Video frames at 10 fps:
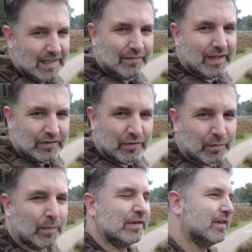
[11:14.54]
if that
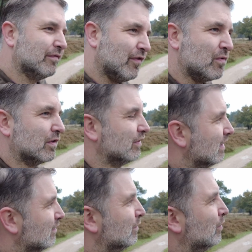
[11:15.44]
shot was in focus,
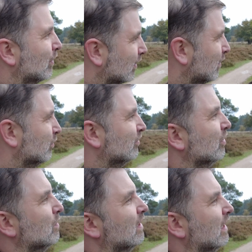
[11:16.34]
if it worked, I will
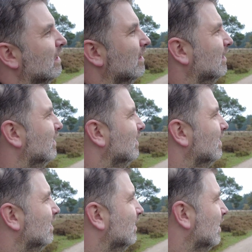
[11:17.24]
show it, and
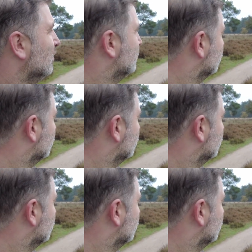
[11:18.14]
I'll